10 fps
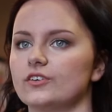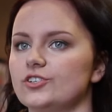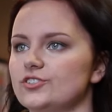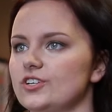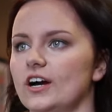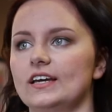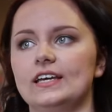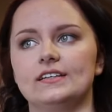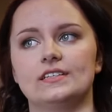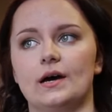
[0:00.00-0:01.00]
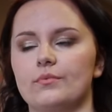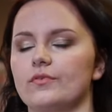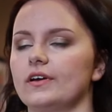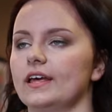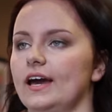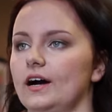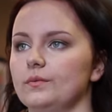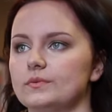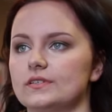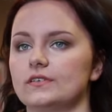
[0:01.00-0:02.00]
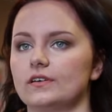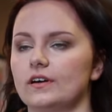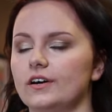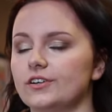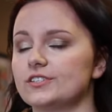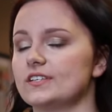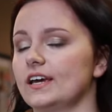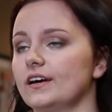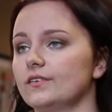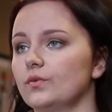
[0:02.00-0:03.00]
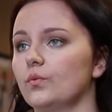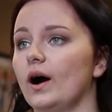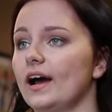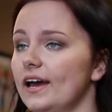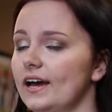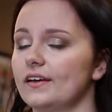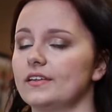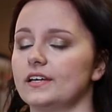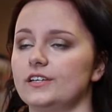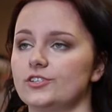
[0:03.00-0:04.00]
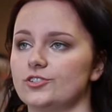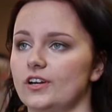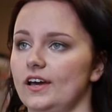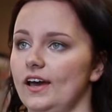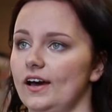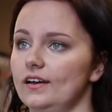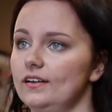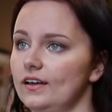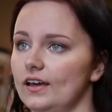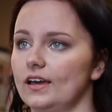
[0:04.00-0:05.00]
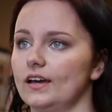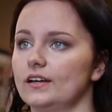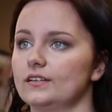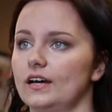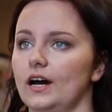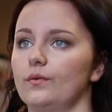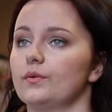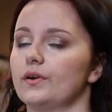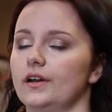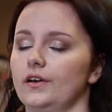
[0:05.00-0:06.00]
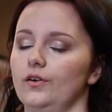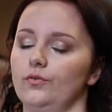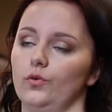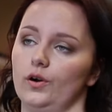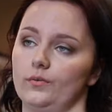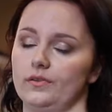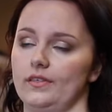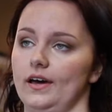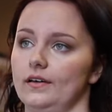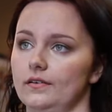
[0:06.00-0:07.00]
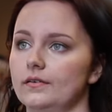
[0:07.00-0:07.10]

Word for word: Just talking in depth really helped understand why I had the condition I had and how we were going to go forward with that.